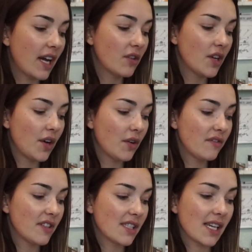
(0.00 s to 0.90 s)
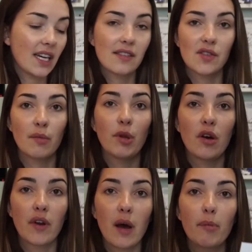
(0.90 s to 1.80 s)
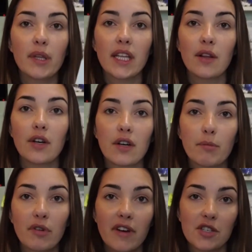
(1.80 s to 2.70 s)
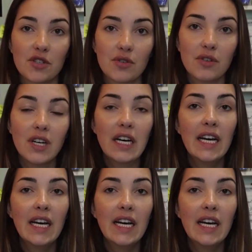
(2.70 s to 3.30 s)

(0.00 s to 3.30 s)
I don't know if it's like because they're blown up and they look professional,